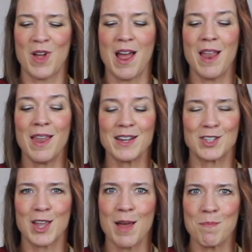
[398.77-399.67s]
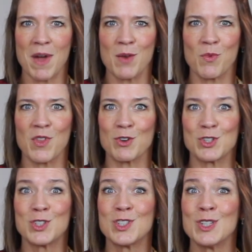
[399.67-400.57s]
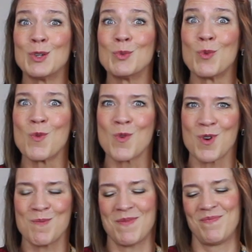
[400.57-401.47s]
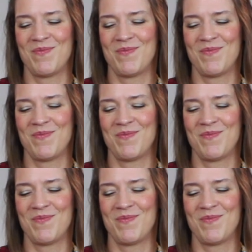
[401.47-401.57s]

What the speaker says: cut mine when they're still warm,